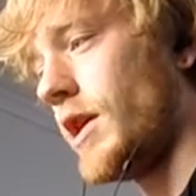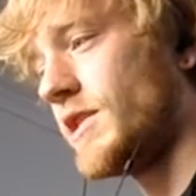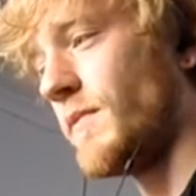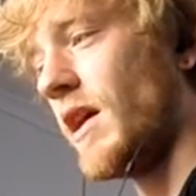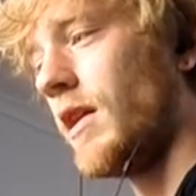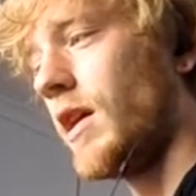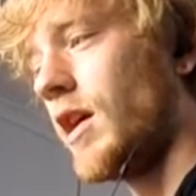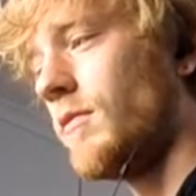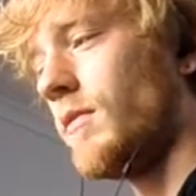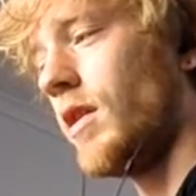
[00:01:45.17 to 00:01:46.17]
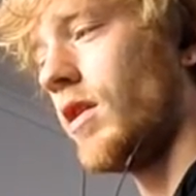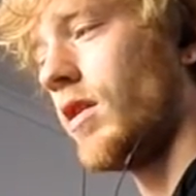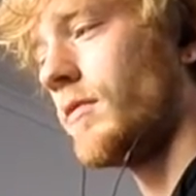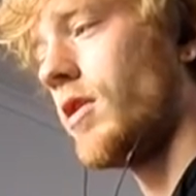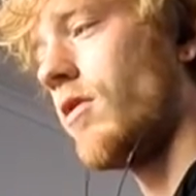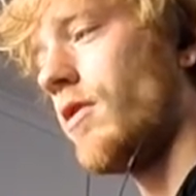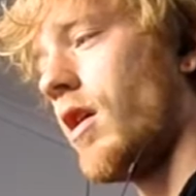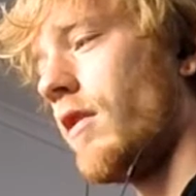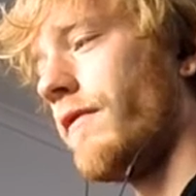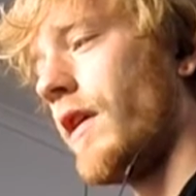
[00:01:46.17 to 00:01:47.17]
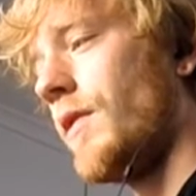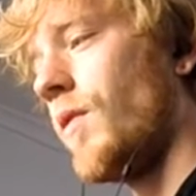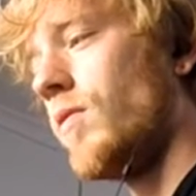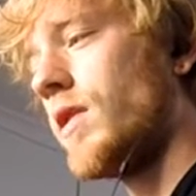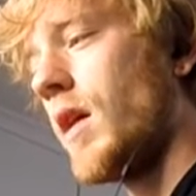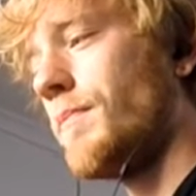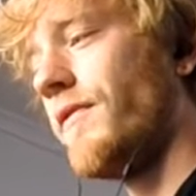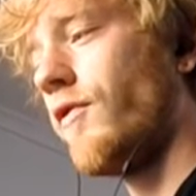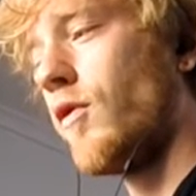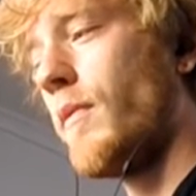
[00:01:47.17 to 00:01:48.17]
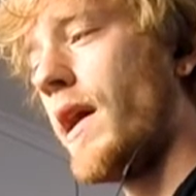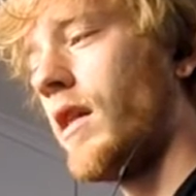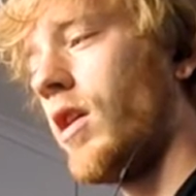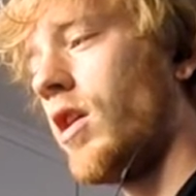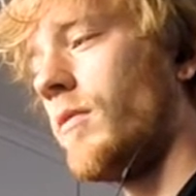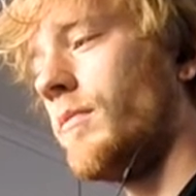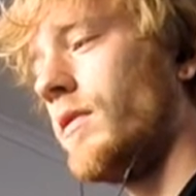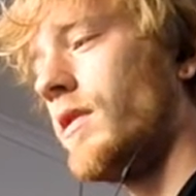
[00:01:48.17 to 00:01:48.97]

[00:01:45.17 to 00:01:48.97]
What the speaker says: here's my alarm. Alarm going off. I woke up before my alarm.